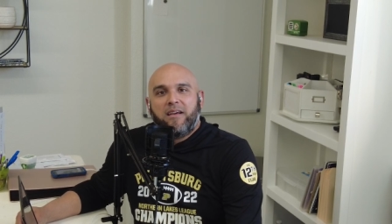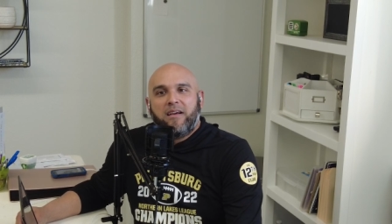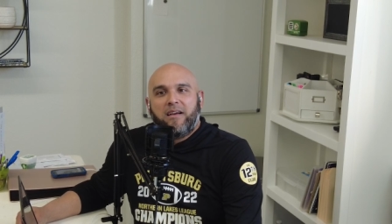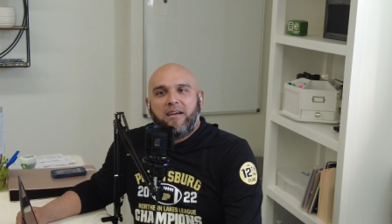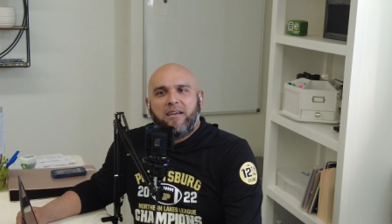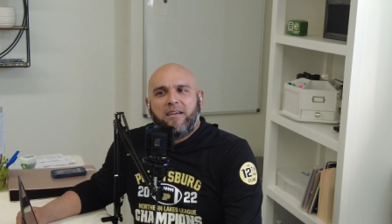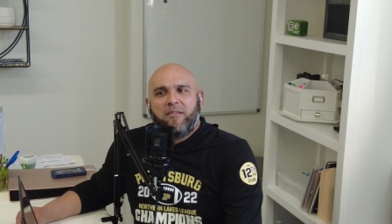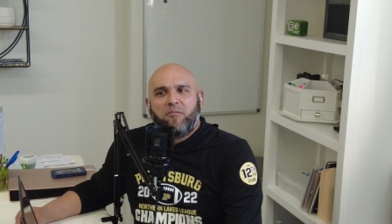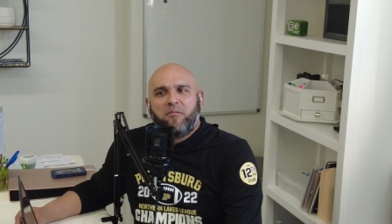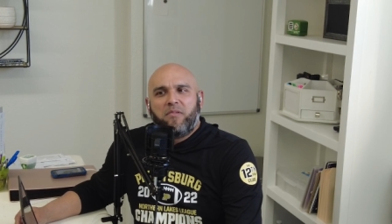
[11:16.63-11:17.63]
uh,
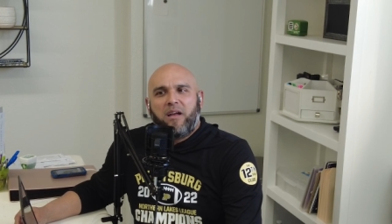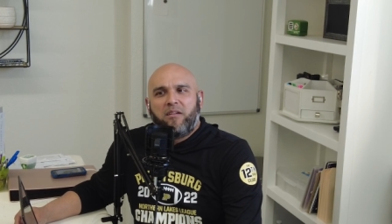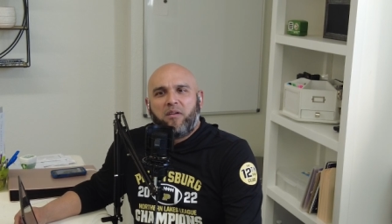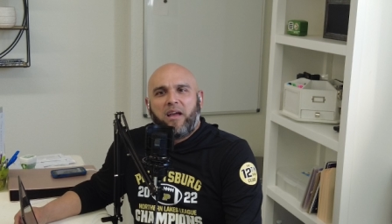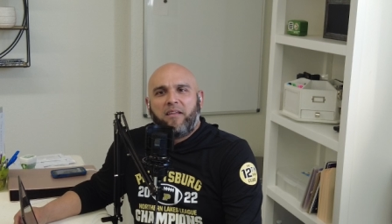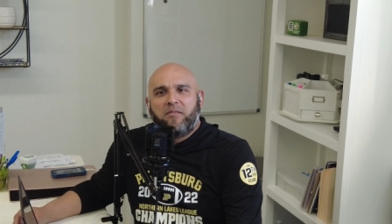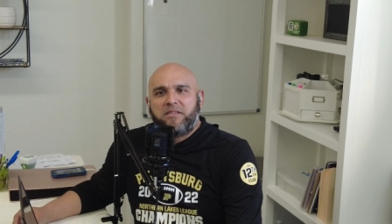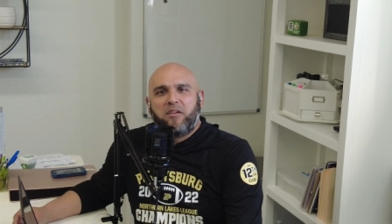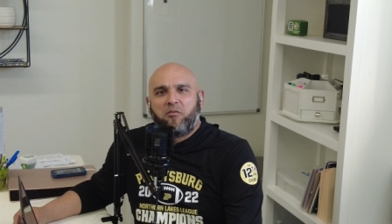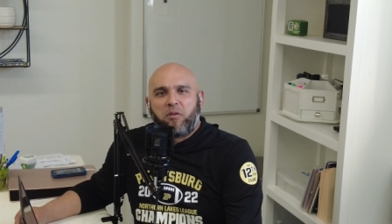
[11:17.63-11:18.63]
I don't know, it was
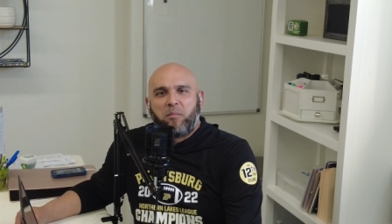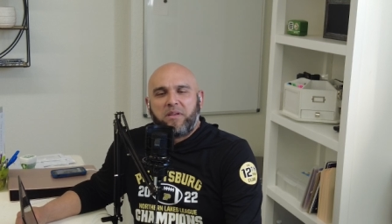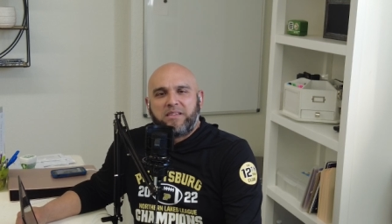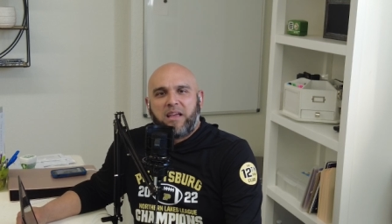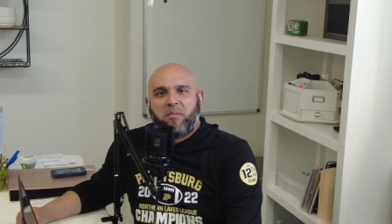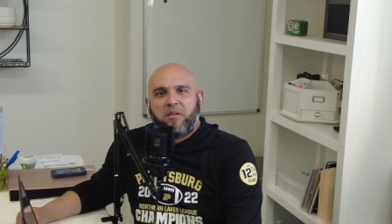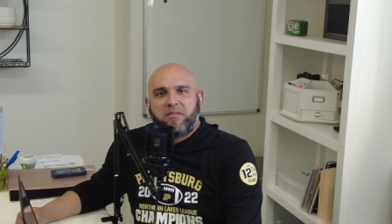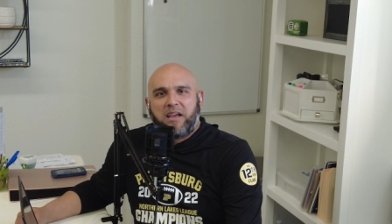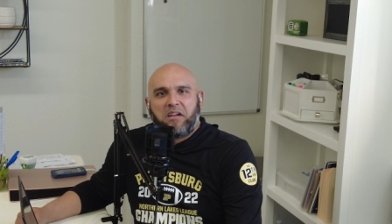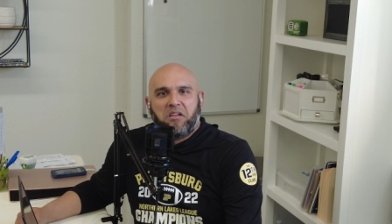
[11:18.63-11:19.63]
still a Ripley's thing, but it
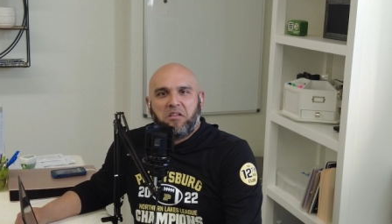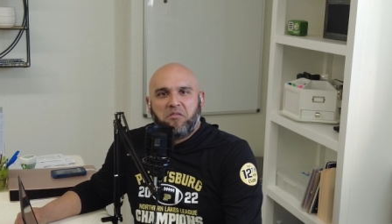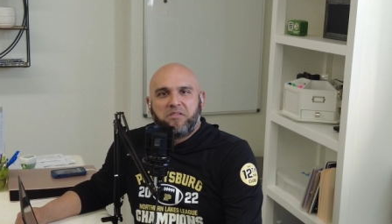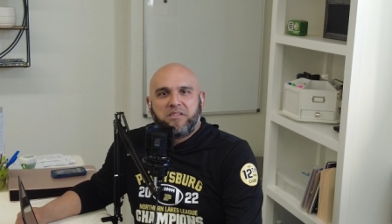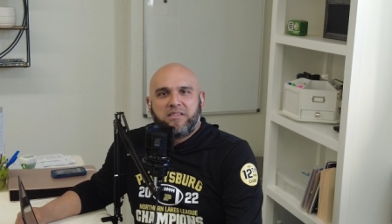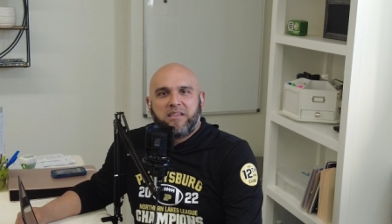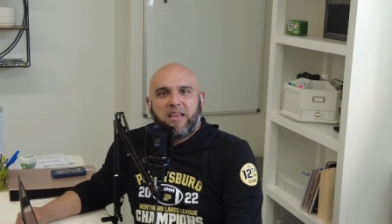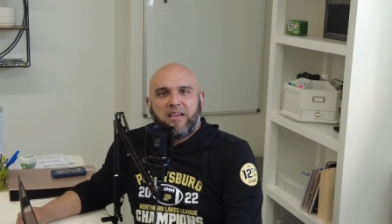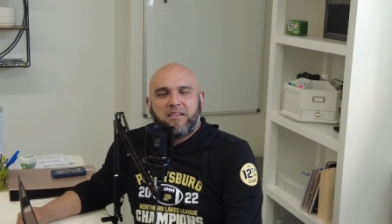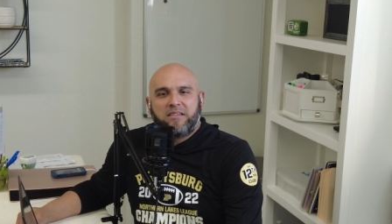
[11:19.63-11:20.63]
was like an Illusions
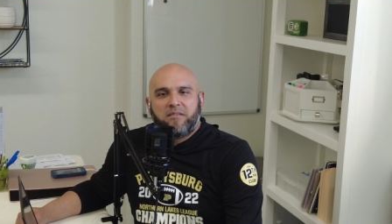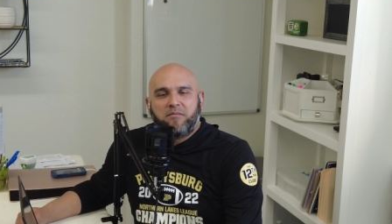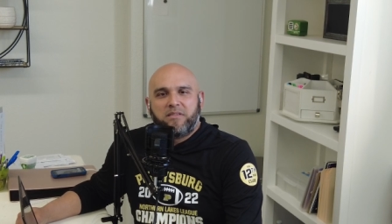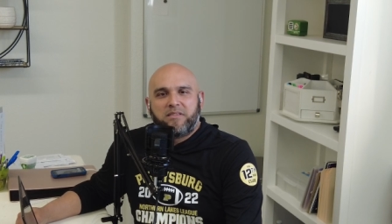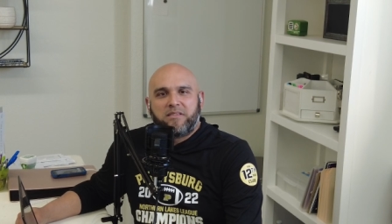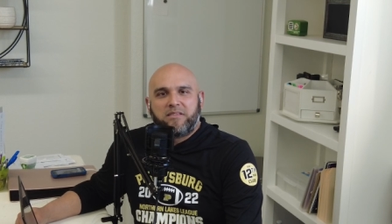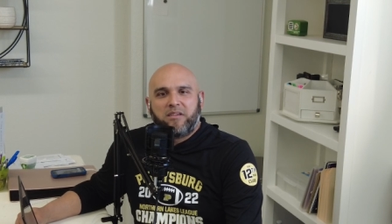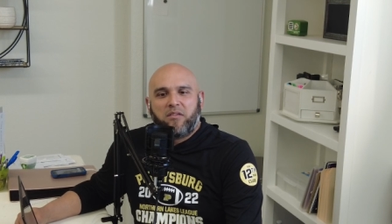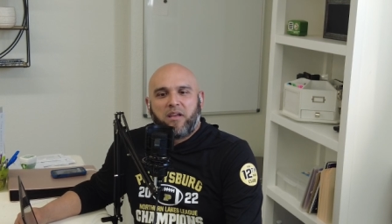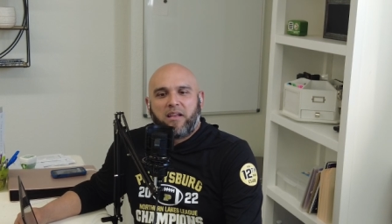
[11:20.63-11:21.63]
thing. It was,
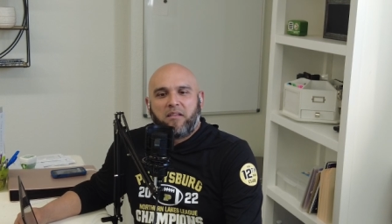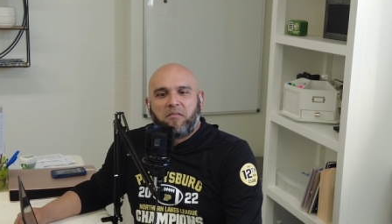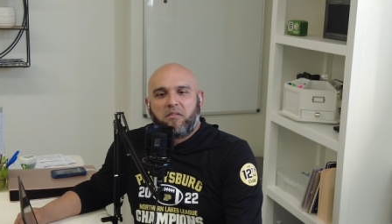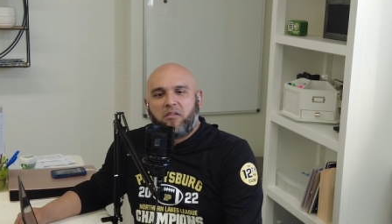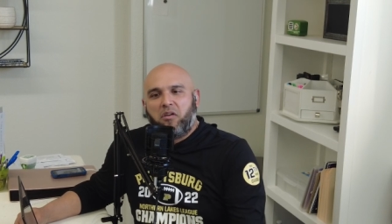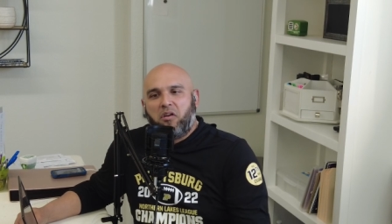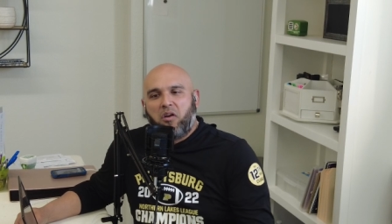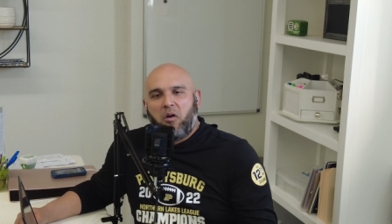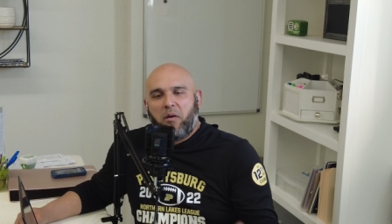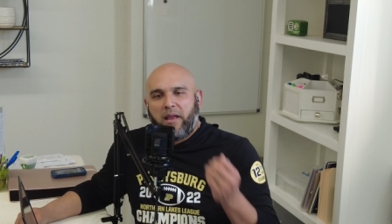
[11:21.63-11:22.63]
so, like, you could
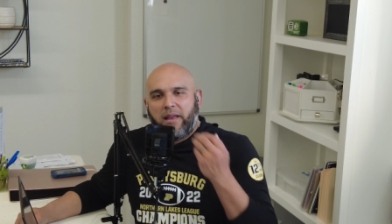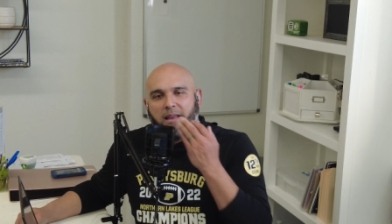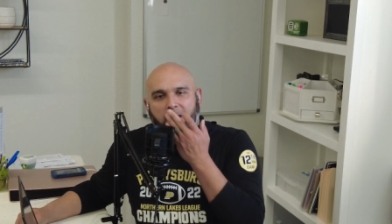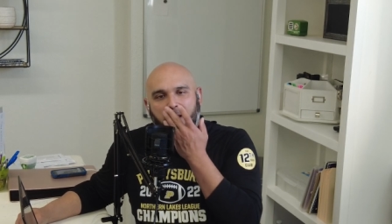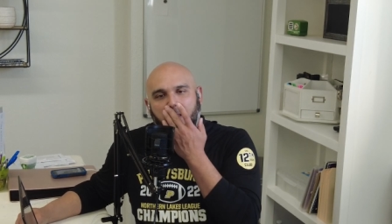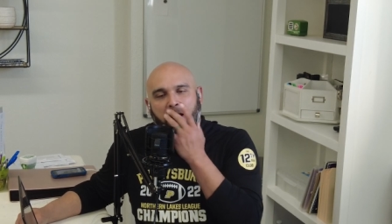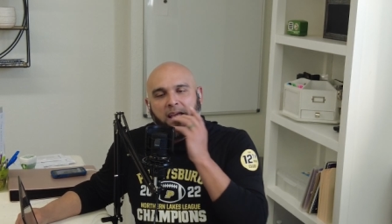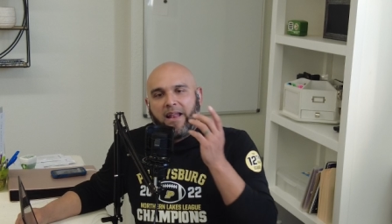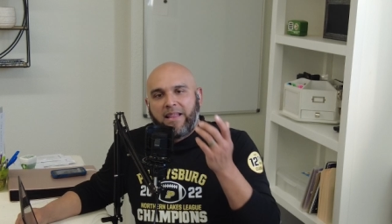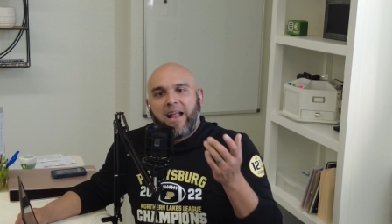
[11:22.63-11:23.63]
go in, and, and
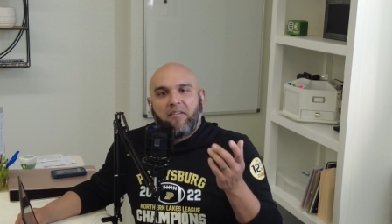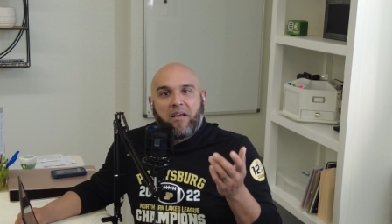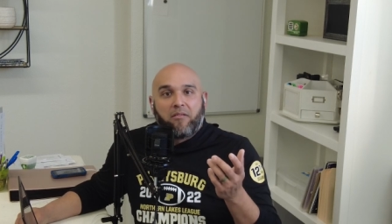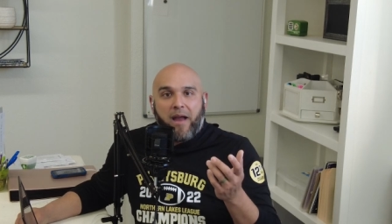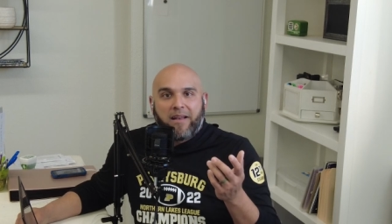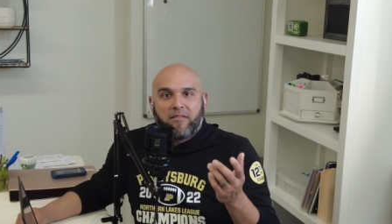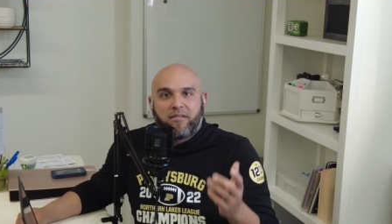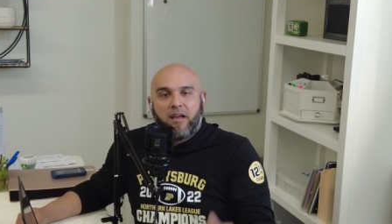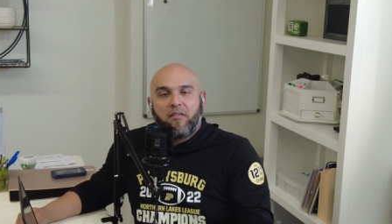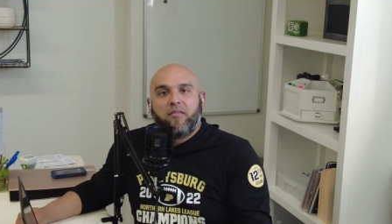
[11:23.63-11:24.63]
again, a lot of interactive
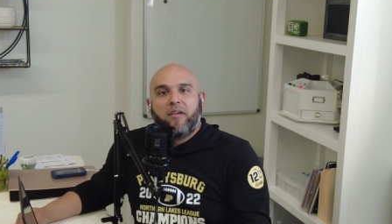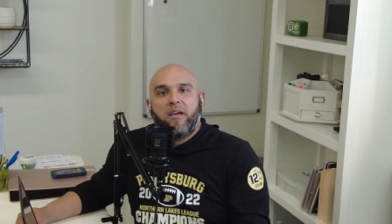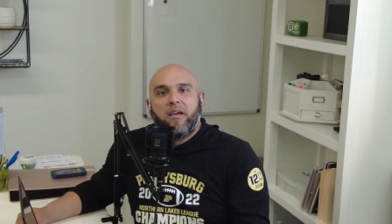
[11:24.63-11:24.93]
stuff,